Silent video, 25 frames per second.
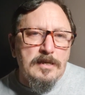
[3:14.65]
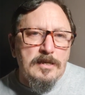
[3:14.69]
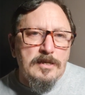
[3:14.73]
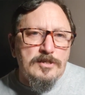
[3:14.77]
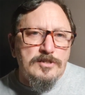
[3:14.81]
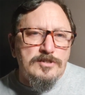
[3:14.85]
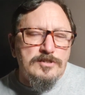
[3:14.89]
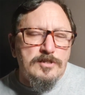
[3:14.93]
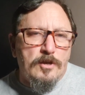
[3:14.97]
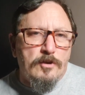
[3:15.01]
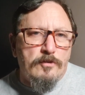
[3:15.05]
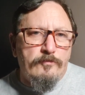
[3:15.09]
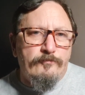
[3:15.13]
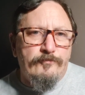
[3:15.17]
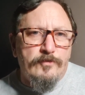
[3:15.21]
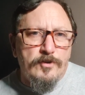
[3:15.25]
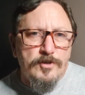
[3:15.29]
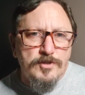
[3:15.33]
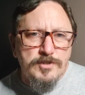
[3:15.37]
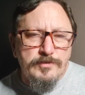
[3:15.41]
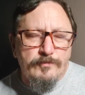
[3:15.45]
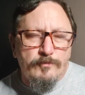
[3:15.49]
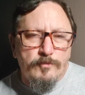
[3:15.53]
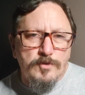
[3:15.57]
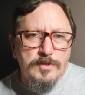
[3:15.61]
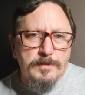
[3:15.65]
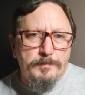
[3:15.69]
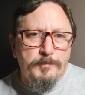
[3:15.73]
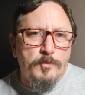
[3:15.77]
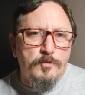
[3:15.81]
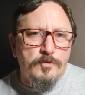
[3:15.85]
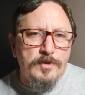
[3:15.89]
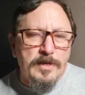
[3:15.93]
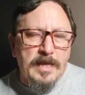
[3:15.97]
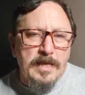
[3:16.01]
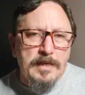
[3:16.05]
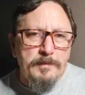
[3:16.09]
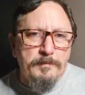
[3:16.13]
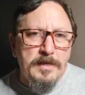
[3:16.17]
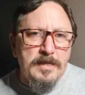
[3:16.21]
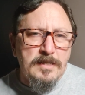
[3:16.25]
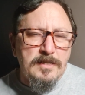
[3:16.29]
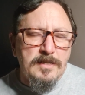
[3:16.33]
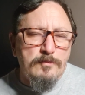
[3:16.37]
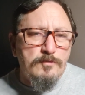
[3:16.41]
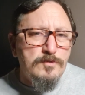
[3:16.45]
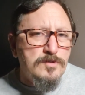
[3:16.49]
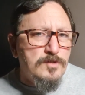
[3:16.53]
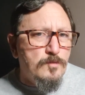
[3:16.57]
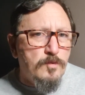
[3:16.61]
So first of all, the ball came in.
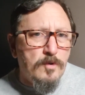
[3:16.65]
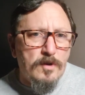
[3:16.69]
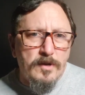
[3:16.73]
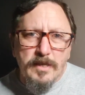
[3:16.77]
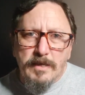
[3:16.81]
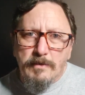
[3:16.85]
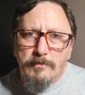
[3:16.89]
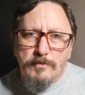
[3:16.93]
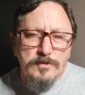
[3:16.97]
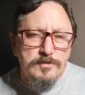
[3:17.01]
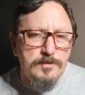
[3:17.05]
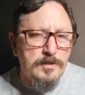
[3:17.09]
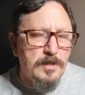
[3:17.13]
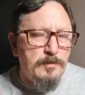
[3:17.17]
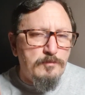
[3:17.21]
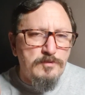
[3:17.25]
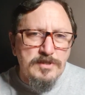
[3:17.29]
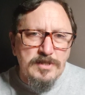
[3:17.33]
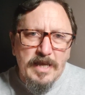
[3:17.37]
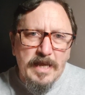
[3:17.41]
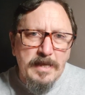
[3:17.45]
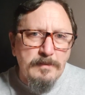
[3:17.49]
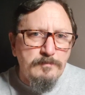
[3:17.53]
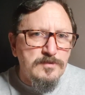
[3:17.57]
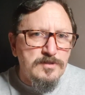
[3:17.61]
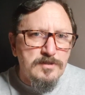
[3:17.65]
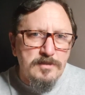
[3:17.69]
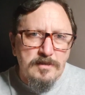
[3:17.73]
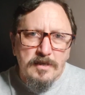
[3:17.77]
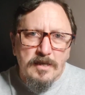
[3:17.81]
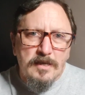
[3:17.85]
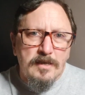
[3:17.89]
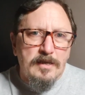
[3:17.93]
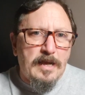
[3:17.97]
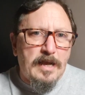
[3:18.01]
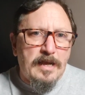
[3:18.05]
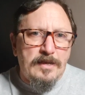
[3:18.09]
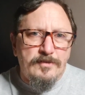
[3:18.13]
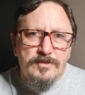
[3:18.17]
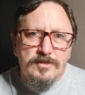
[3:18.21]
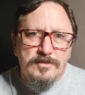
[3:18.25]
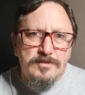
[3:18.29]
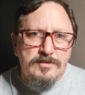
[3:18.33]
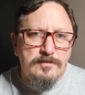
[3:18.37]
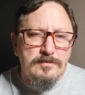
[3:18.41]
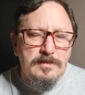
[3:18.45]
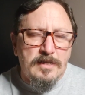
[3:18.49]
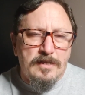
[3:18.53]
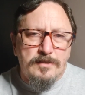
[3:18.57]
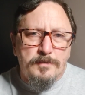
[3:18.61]
It was aimed at
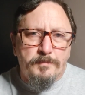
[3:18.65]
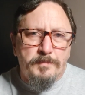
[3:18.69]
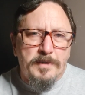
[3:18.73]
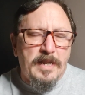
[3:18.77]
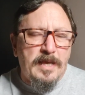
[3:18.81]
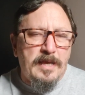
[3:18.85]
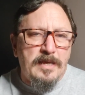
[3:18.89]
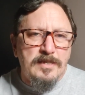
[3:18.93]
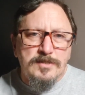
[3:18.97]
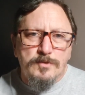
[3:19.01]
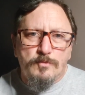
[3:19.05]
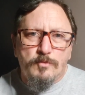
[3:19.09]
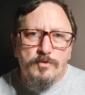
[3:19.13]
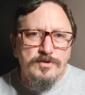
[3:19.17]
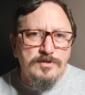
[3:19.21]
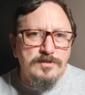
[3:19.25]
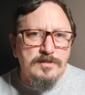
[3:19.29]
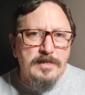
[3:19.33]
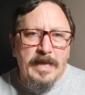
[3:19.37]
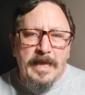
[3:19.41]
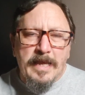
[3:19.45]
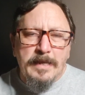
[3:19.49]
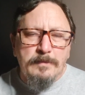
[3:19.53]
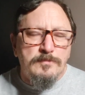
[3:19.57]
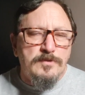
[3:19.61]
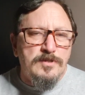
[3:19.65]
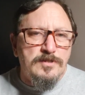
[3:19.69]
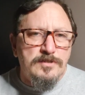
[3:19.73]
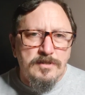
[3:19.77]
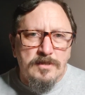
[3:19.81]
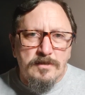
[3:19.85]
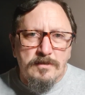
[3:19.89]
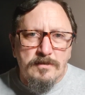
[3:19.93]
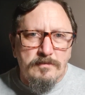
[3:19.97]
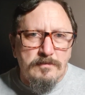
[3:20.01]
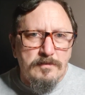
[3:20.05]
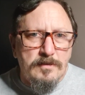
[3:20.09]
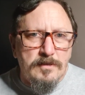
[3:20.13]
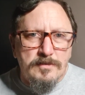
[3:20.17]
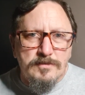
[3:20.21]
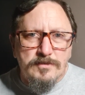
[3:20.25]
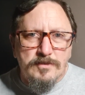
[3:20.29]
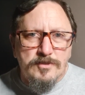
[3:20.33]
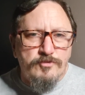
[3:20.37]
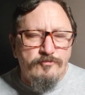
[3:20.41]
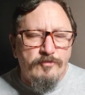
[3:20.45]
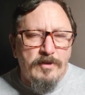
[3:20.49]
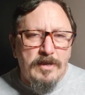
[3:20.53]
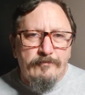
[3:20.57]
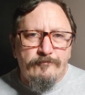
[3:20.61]
the players. It wasn't aimed as a
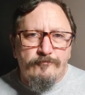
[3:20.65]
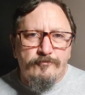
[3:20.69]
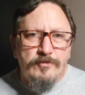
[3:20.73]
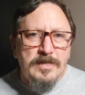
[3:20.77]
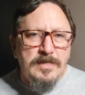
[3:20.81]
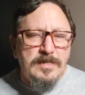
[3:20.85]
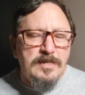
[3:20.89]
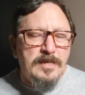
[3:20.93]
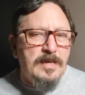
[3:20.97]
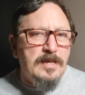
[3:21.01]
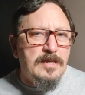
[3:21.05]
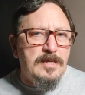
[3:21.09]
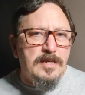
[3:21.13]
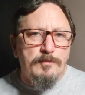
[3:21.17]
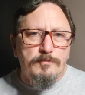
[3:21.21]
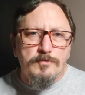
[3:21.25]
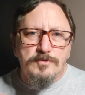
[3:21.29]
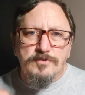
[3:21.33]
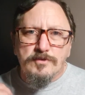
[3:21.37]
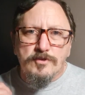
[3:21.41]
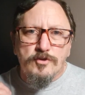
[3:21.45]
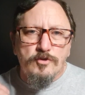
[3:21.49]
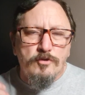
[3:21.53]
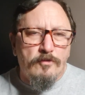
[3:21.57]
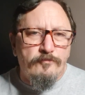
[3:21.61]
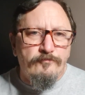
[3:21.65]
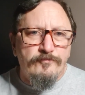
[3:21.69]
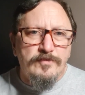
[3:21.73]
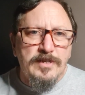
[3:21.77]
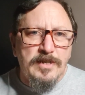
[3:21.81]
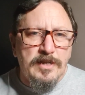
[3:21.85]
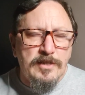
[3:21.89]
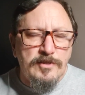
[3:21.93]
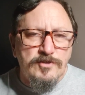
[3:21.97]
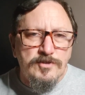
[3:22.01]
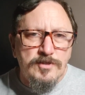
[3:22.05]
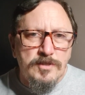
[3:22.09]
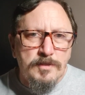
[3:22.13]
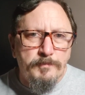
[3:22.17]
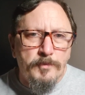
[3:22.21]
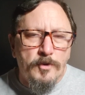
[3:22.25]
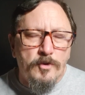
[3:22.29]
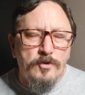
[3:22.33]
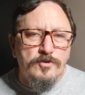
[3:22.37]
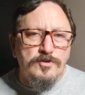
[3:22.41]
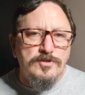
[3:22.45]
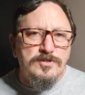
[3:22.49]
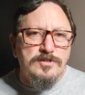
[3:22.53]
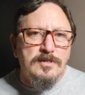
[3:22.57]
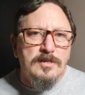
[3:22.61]
direct free kick. It was lofted into the
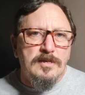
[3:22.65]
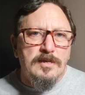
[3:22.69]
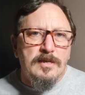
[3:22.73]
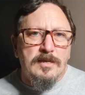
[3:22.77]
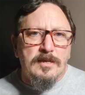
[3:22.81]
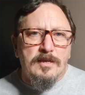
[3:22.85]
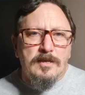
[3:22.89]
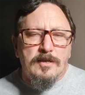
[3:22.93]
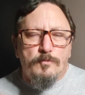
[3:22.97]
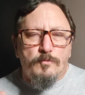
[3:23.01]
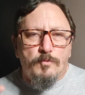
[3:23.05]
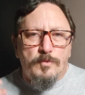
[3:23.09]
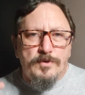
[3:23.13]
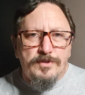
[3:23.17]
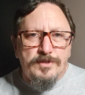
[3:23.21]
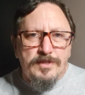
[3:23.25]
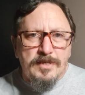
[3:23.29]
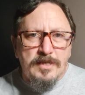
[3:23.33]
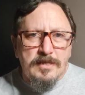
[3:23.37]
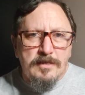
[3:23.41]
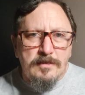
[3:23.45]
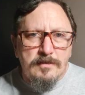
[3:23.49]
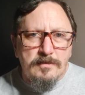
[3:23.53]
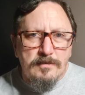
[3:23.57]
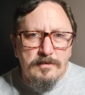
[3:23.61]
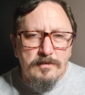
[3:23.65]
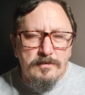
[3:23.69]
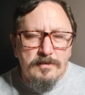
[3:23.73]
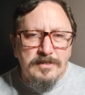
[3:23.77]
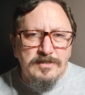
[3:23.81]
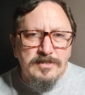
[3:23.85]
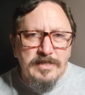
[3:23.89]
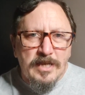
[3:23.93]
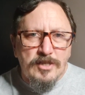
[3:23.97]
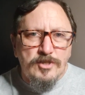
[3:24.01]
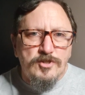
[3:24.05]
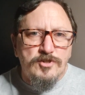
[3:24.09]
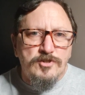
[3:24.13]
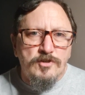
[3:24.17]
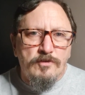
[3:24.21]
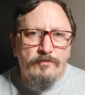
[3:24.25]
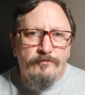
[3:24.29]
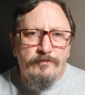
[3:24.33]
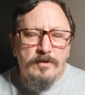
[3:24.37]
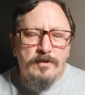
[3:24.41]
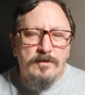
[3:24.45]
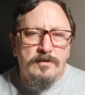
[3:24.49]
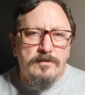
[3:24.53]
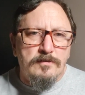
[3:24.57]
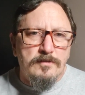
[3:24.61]
box with the intention of
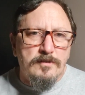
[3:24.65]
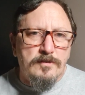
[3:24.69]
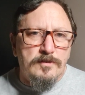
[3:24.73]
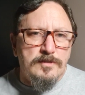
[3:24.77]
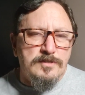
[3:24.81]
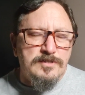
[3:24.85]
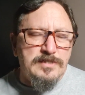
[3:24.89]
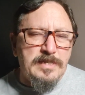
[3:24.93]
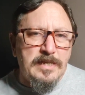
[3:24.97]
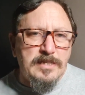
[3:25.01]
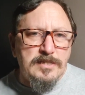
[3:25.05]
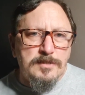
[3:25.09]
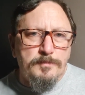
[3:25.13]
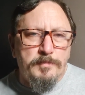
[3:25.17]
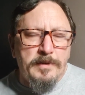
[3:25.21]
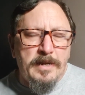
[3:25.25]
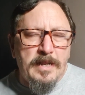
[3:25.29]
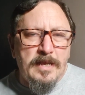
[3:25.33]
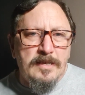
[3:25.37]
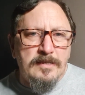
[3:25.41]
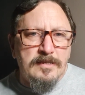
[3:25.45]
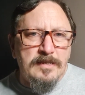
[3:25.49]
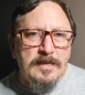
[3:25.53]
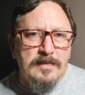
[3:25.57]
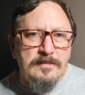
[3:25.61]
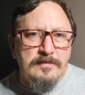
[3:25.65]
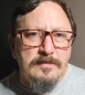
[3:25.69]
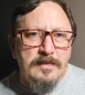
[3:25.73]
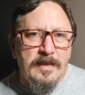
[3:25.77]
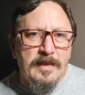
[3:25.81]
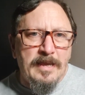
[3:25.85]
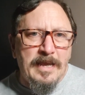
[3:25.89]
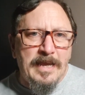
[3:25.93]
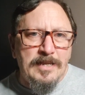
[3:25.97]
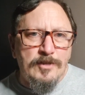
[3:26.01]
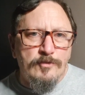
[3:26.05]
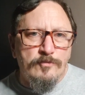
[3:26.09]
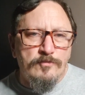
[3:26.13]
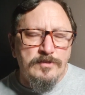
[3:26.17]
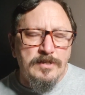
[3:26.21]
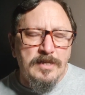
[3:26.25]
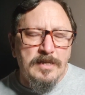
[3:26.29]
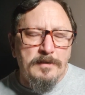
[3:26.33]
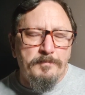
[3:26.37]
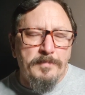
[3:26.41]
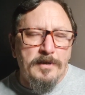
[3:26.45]
a Saints player getting their head on it.